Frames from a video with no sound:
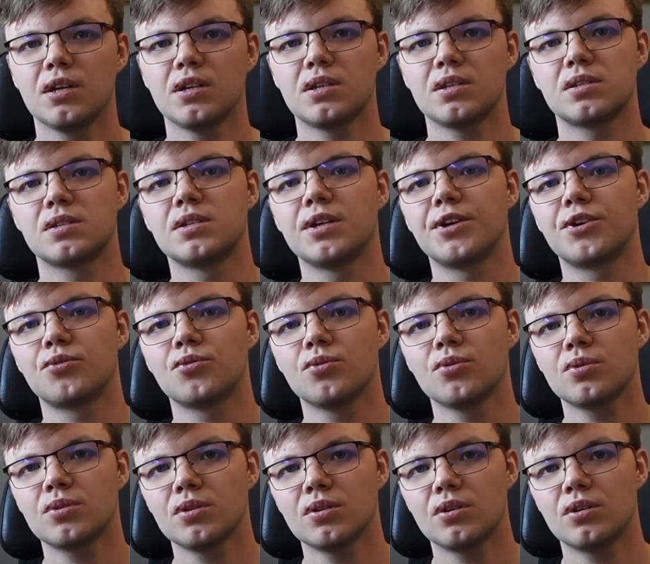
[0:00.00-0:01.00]
is the
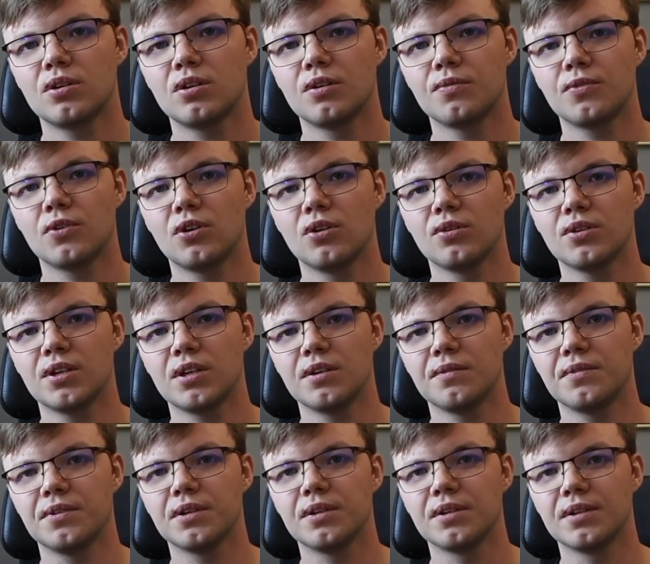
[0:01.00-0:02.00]
root of all
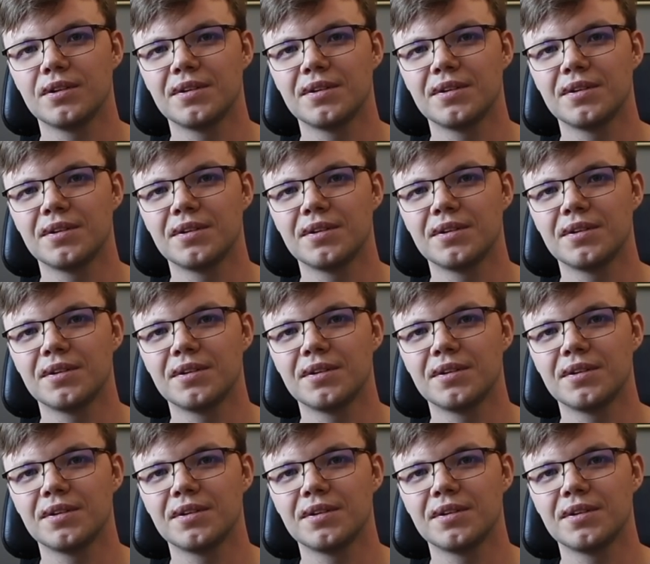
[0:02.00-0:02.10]
evil.